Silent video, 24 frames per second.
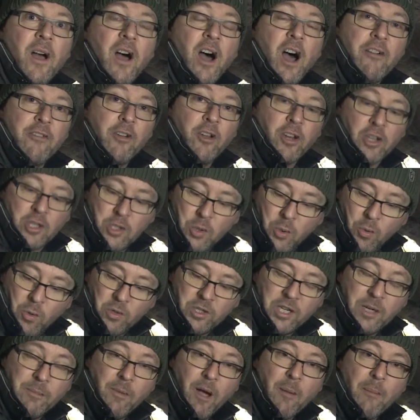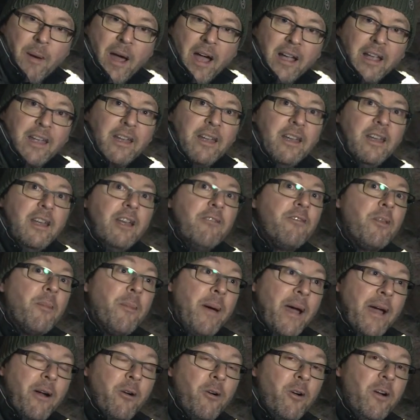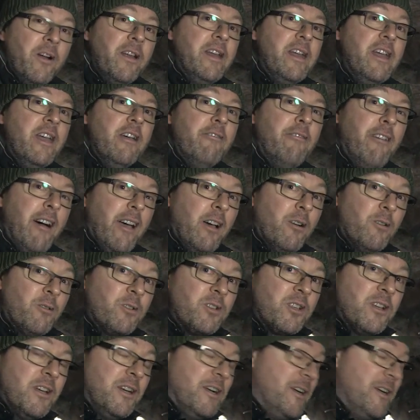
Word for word: I've got a torch in my bag if the power in here fails.